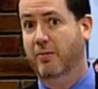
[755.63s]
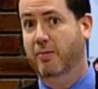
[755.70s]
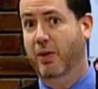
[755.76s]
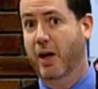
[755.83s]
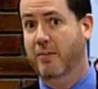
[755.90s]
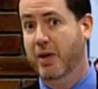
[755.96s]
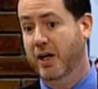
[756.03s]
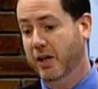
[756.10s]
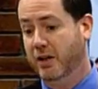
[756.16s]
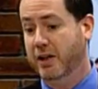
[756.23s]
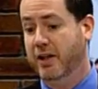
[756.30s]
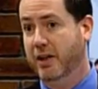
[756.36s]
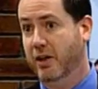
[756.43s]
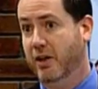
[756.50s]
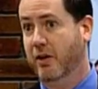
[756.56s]

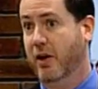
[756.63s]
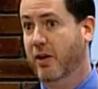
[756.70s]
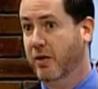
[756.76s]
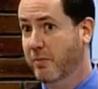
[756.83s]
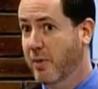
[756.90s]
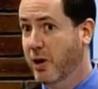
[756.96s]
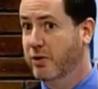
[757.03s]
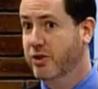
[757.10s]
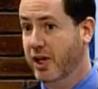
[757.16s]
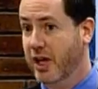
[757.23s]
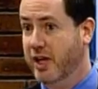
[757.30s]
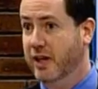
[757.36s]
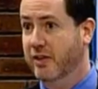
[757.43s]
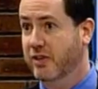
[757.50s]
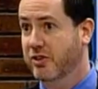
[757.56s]
primarily are, are the moche
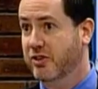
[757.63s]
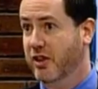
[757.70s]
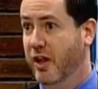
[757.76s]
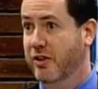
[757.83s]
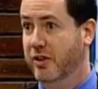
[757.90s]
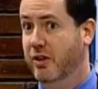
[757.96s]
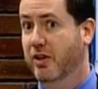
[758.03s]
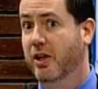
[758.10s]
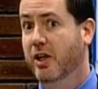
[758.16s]
in the southern